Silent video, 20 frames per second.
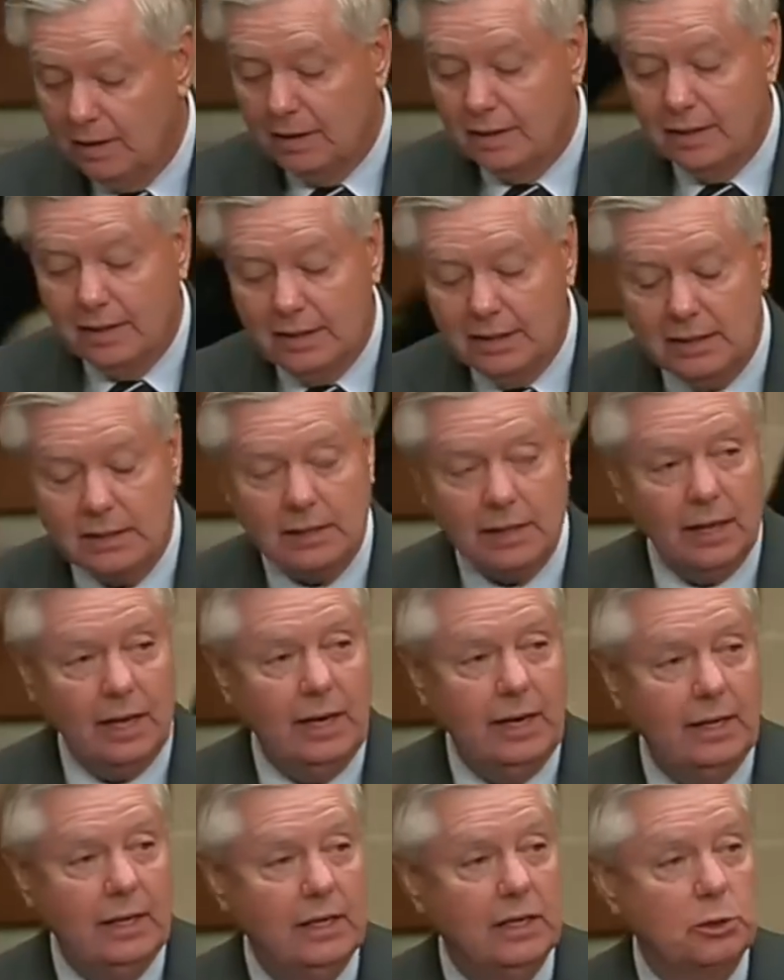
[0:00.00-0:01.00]
This
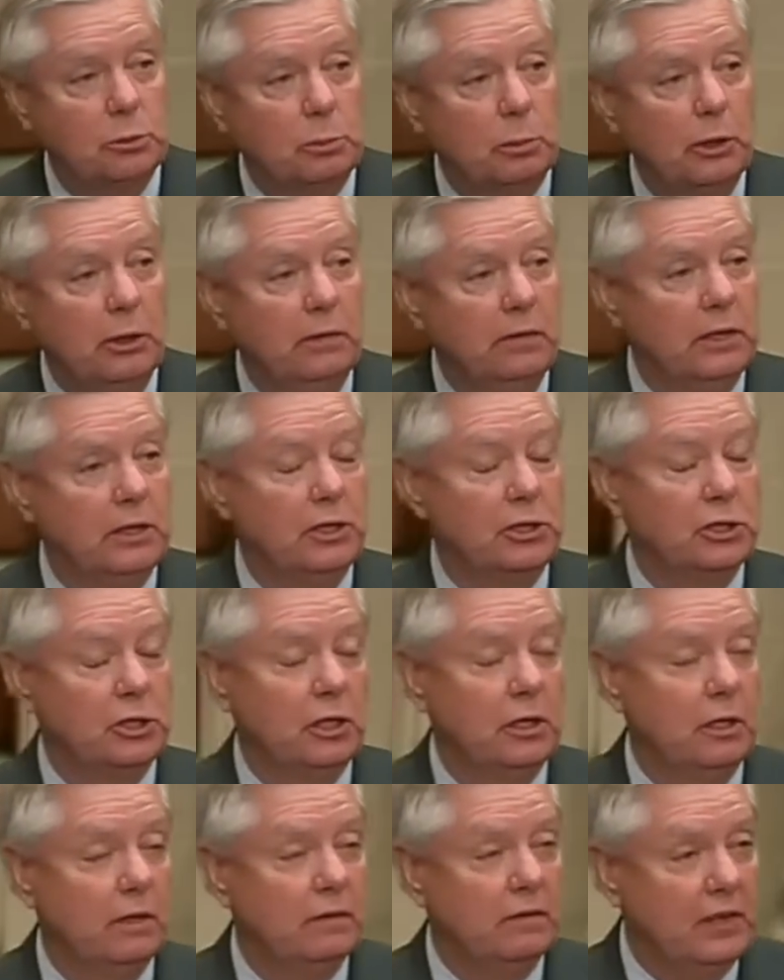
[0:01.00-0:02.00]
lady has proven
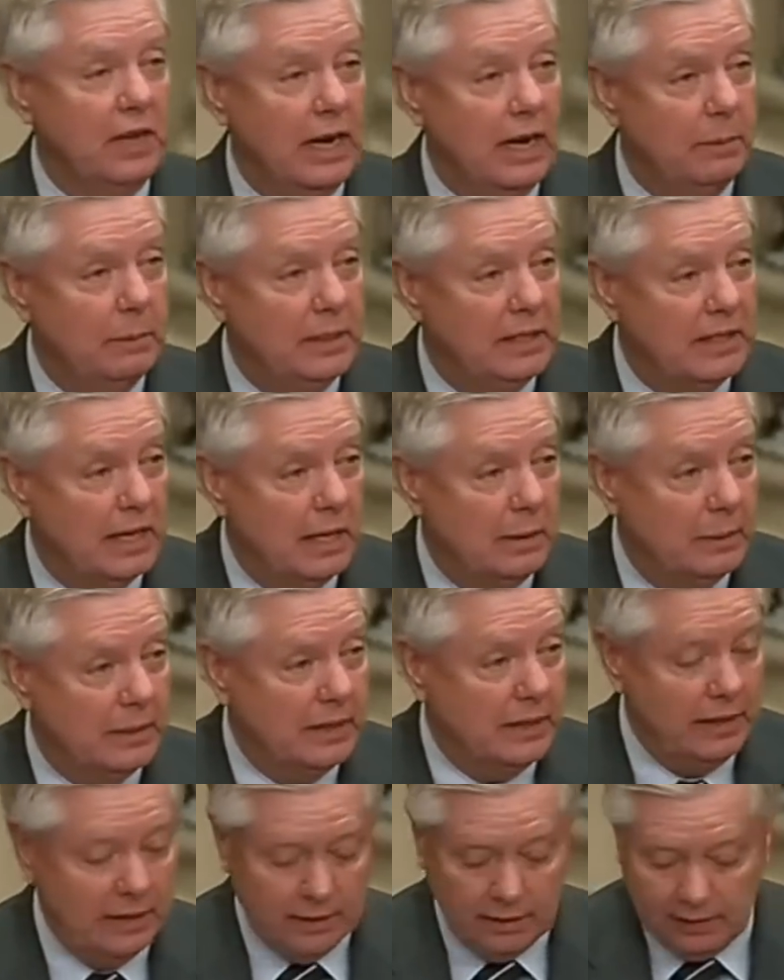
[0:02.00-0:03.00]
herself time and time
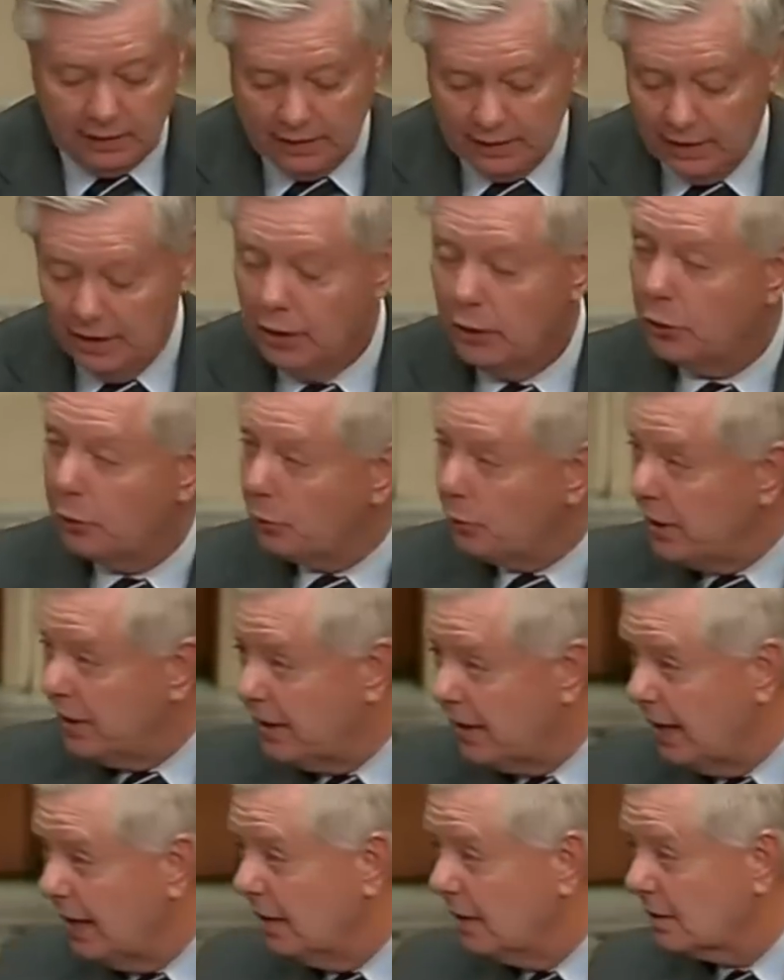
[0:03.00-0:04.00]
again,
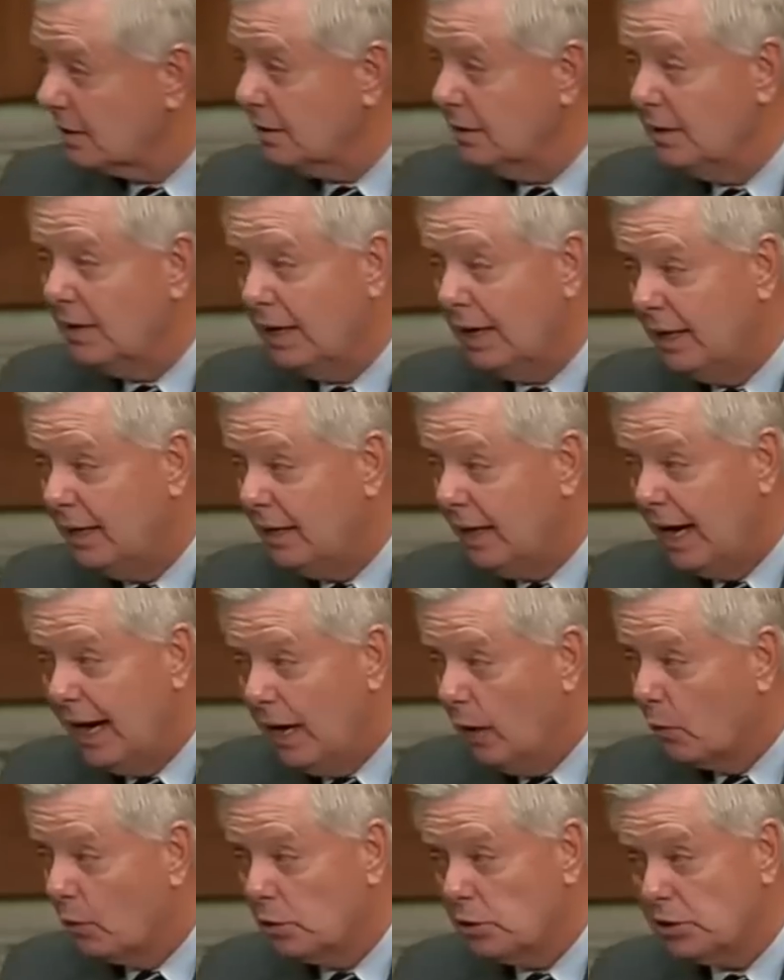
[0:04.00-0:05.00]
3,000
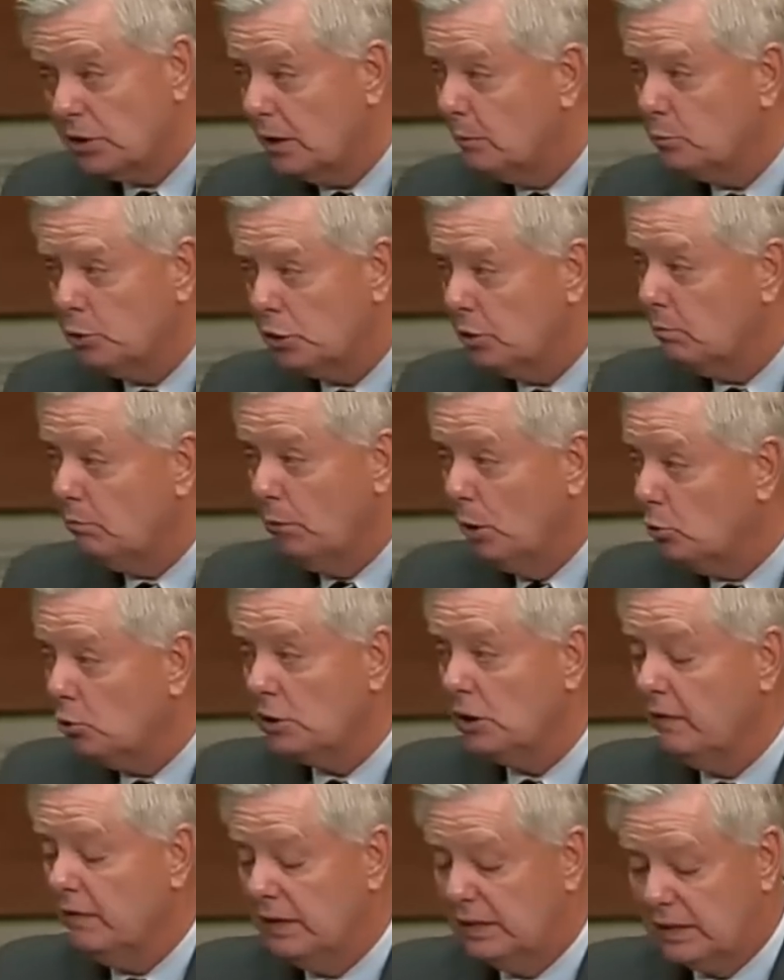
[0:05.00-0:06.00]
hours, I'm sure
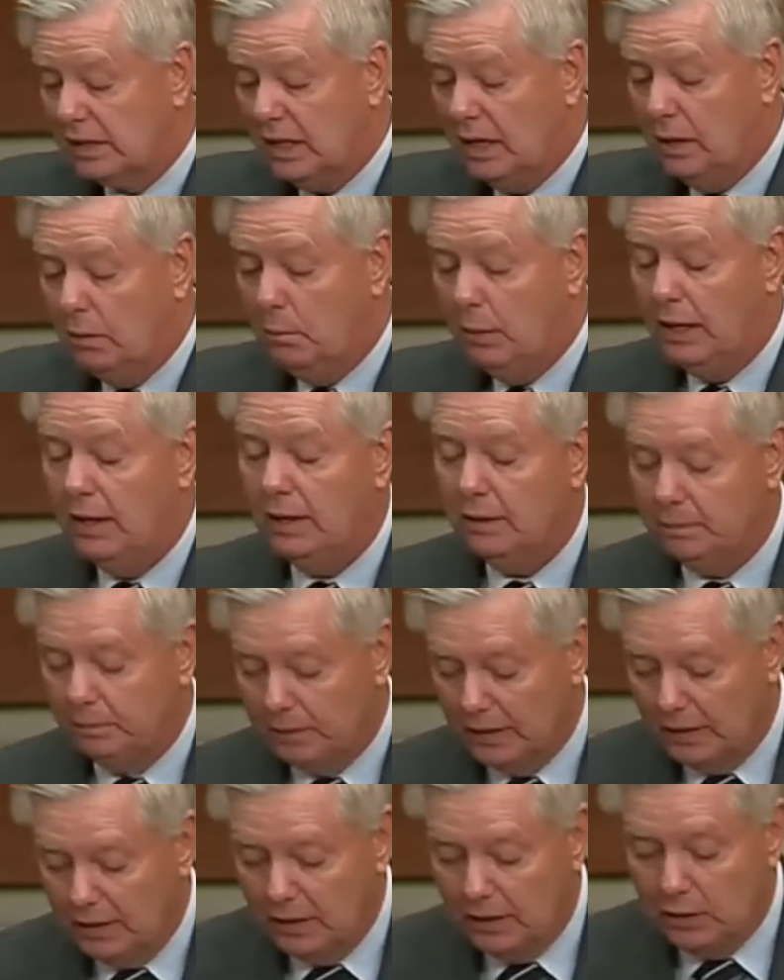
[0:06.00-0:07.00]
most of it's
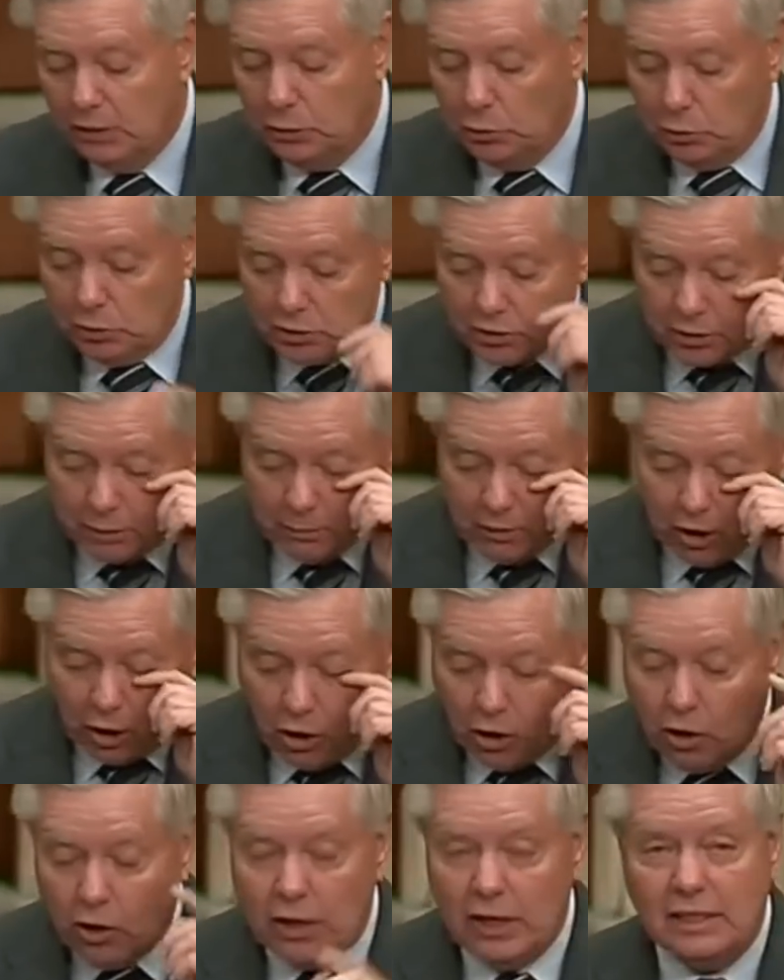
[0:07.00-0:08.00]
combat, doing some of the
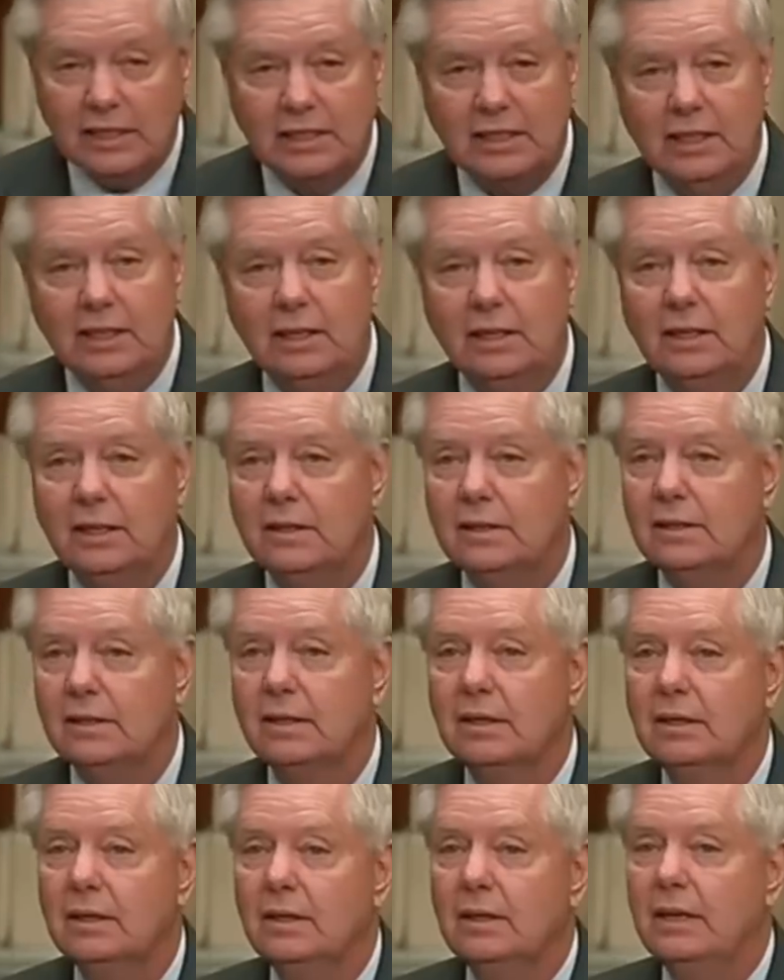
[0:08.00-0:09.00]
hardest things
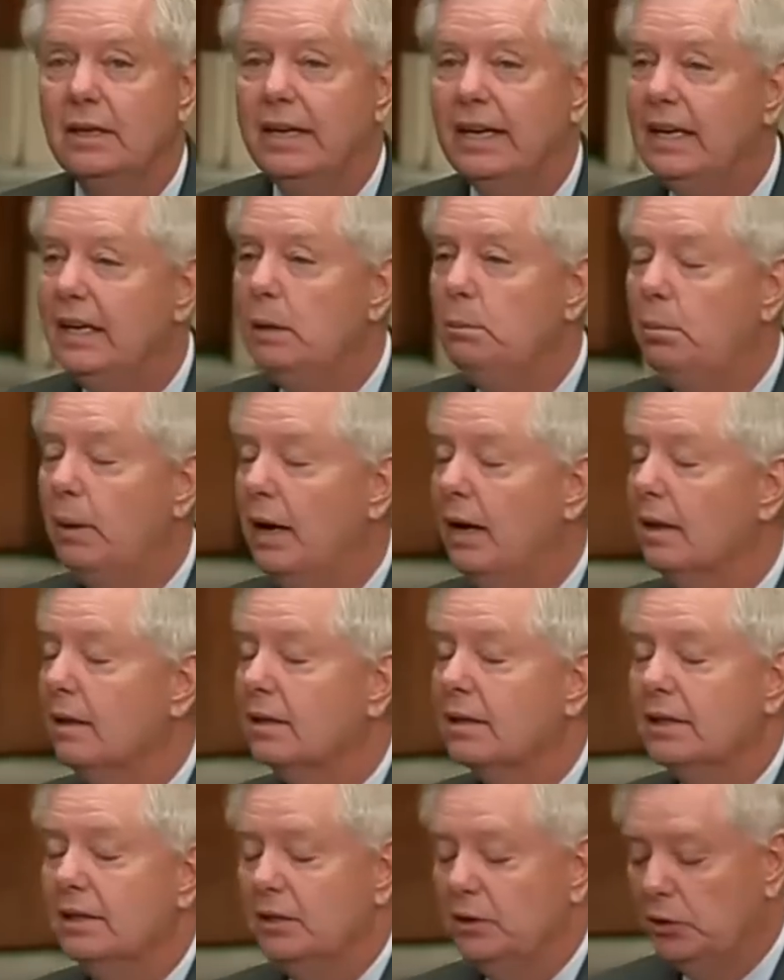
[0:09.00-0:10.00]
any
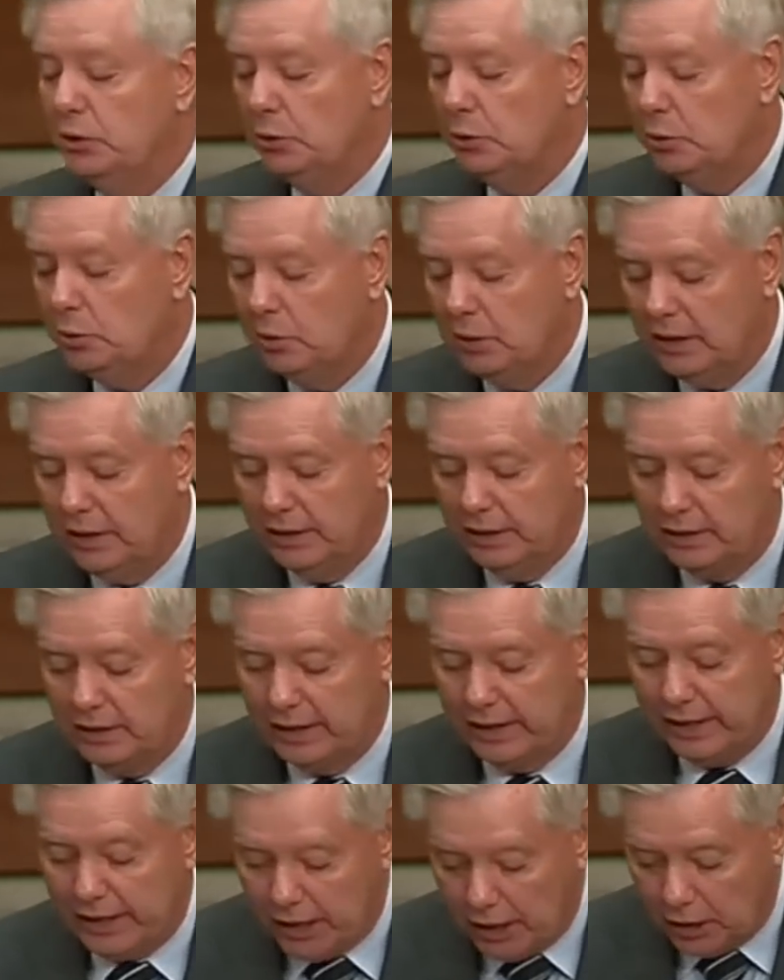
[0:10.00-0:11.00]
pilot can do in
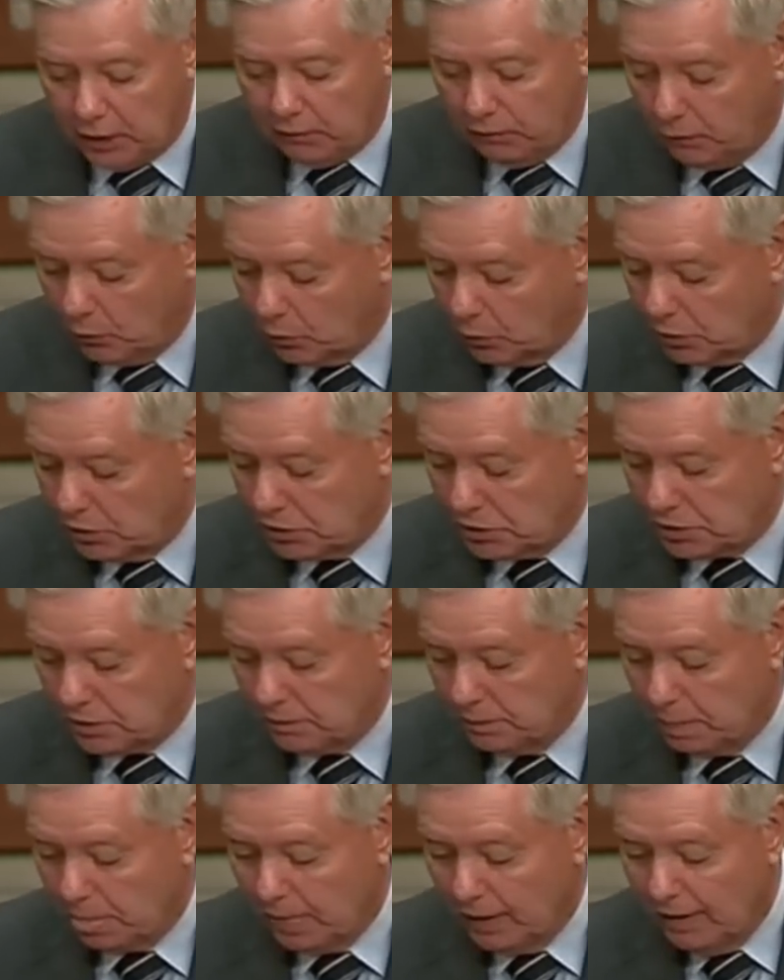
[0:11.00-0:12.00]
the Air Force,
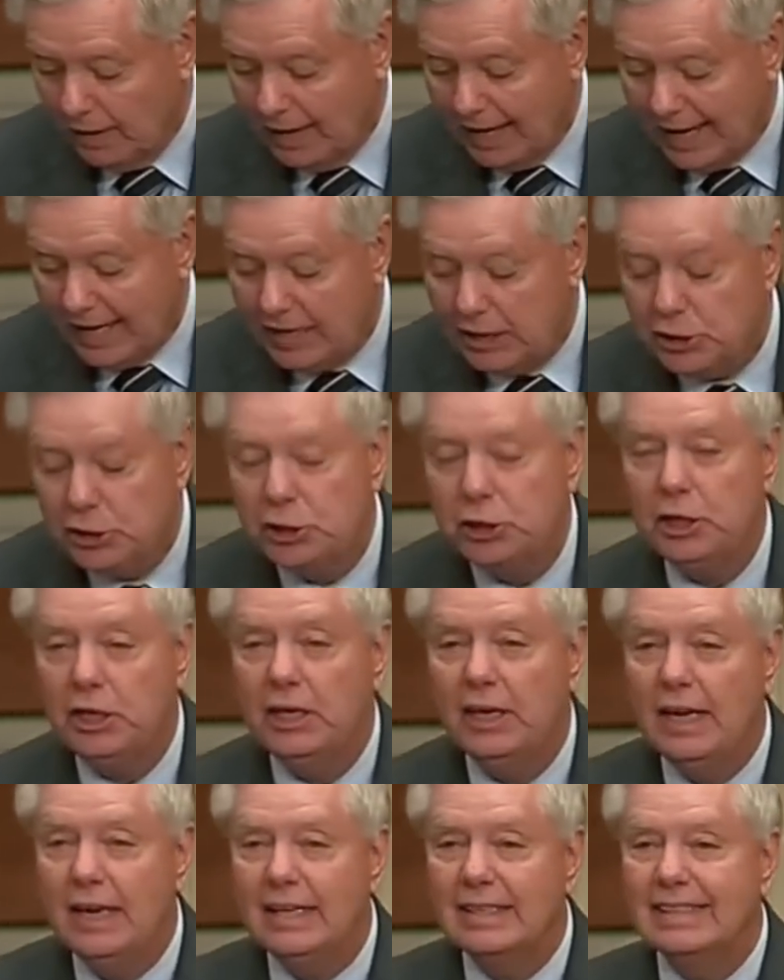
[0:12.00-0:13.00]
and
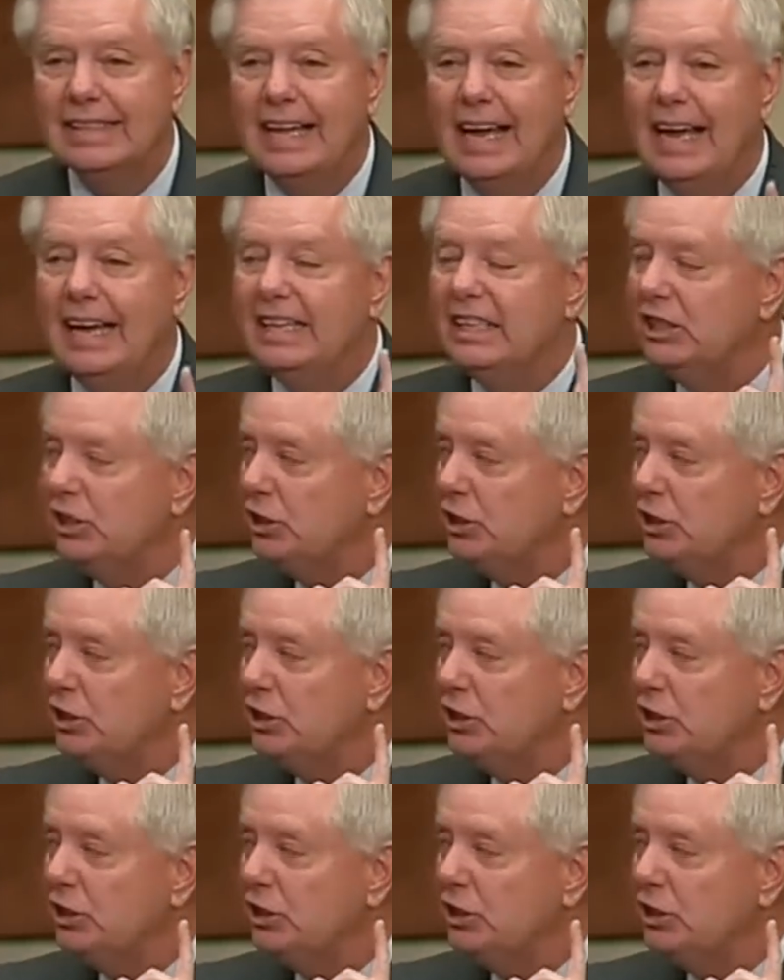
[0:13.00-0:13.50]
she has got